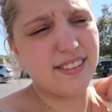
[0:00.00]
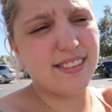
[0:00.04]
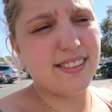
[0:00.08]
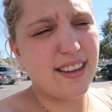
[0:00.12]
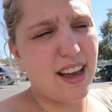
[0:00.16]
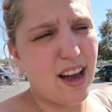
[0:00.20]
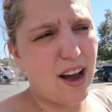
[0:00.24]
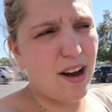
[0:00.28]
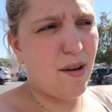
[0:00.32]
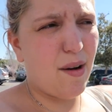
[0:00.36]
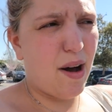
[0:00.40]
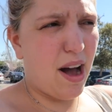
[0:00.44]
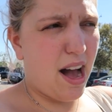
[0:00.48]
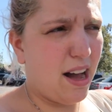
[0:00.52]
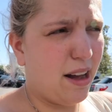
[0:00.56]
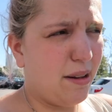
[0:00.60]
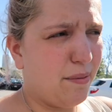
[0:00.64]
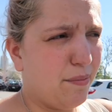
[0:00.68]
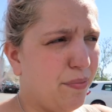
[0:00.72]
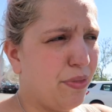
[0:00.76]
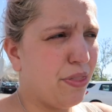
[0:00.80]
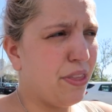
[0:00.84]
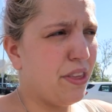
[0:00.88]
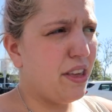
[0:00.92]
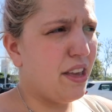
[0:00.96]

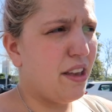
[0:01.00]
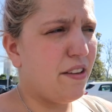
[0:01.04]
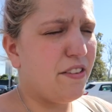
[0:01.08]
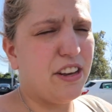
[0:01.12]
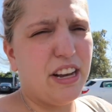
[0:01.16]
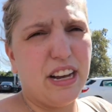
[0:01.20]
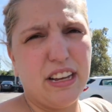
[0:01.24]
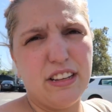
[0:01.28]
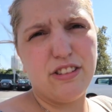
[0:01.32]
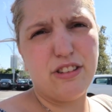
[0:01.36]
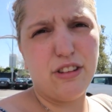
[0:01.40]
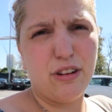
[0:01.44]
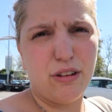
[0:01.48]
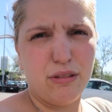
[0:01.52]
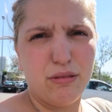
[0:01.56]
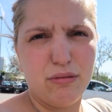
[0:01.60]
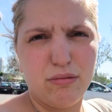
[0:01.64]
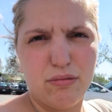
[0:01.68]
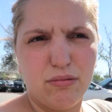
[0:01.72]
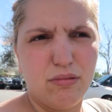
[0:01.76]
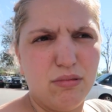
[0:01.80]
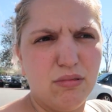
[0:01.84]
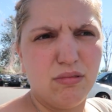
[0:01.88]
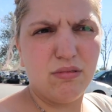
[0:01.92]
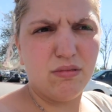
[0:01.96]
So, you guys
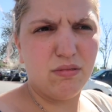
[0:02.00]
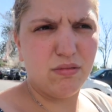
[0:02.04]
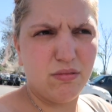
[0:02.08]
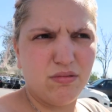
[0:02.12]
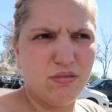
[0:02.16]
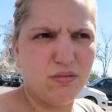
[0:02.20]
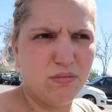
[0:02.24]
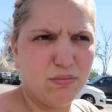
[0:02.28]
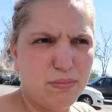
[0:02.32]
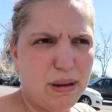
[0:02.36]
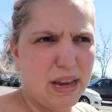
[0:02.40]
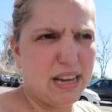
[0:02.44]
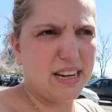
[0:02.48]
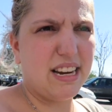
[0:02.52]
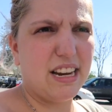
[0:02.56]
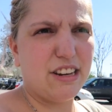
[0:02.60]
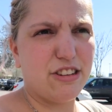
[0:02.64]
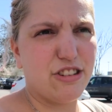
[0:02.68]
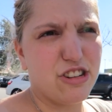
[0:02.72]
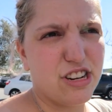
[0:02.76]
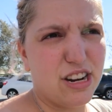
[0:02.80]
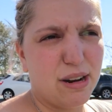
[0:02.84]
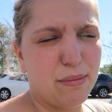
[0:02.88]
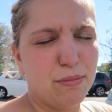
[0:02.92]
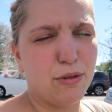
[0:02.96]
don't pay attention,